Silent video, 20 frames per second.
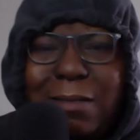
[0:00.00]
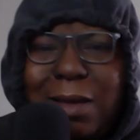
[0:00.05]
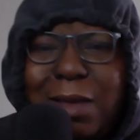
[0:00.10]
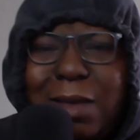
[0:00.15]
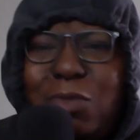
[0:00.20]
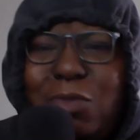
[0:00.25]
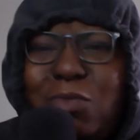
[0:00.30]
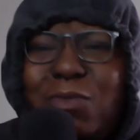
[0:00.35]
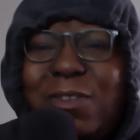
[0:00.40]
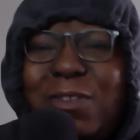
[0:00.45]
Are
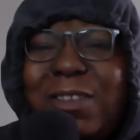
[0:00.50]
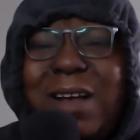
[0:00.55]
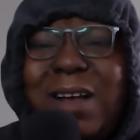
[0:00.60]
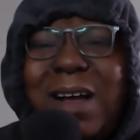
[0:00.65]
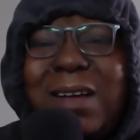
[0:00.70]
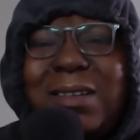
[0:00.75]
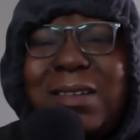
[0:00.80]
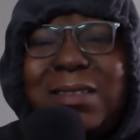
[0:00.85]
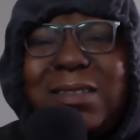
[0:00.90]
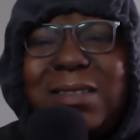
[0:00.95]
you
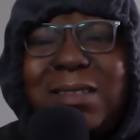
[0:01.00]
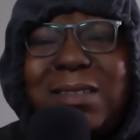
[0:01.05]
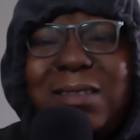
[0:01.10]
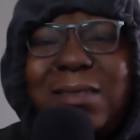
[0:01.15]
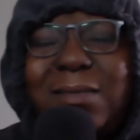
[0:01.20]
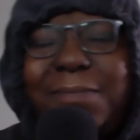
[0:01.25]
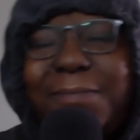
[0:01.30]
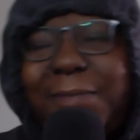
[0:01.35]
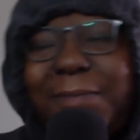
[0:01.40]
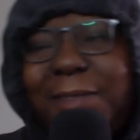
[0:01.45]
skunked?
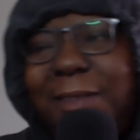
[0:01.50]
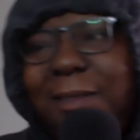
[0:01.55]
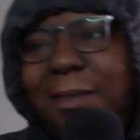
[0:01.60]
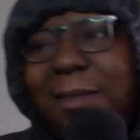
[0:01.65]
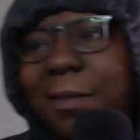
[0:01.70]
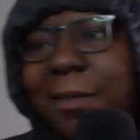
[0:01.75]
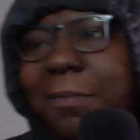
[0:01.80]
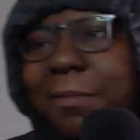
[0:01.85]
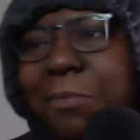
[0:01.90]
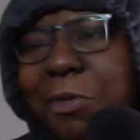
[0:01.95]

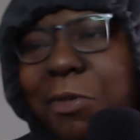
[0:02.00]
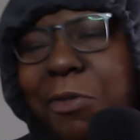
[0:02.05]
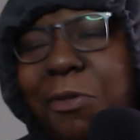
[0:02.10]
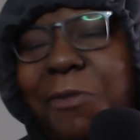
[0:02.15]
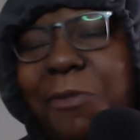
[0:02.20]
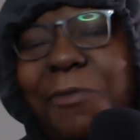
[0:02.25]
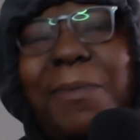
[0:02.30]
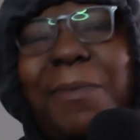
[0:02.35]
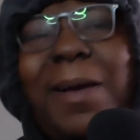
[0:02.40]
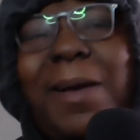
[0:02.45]

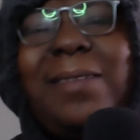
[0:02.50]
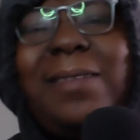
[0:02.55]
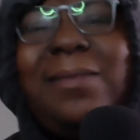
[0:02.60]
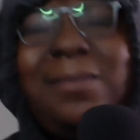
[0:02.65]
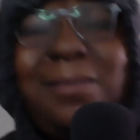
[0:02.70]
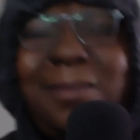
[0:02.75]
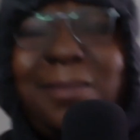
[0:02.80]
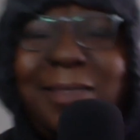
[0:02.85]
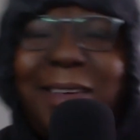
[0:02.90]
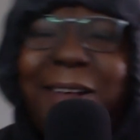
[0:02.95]
Move, man.
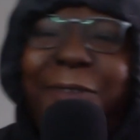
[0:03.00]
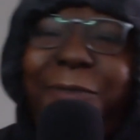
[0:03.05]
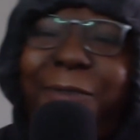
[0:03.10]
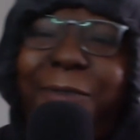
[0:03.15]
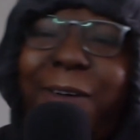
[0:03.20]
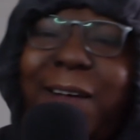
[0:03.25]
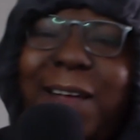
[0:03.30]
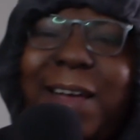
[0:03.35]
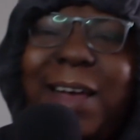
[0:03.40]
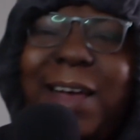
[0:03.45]
Get the
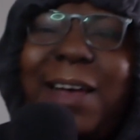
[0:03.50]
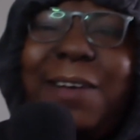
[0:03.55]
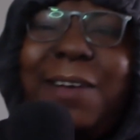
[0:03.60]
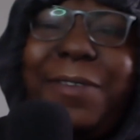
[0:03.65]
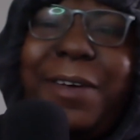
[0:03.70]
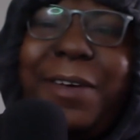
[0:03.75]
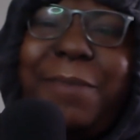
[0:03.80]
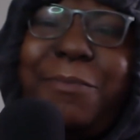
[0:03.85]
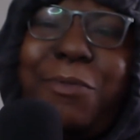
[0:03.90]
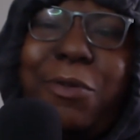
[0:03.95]
fuck out of
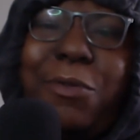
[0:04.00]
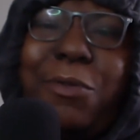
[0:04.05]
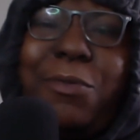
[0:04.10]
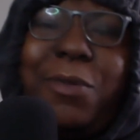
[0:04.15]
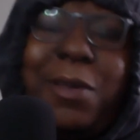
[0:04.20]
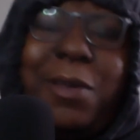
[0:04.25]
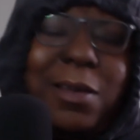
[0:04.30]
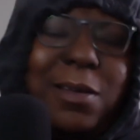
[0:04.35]
here, bro.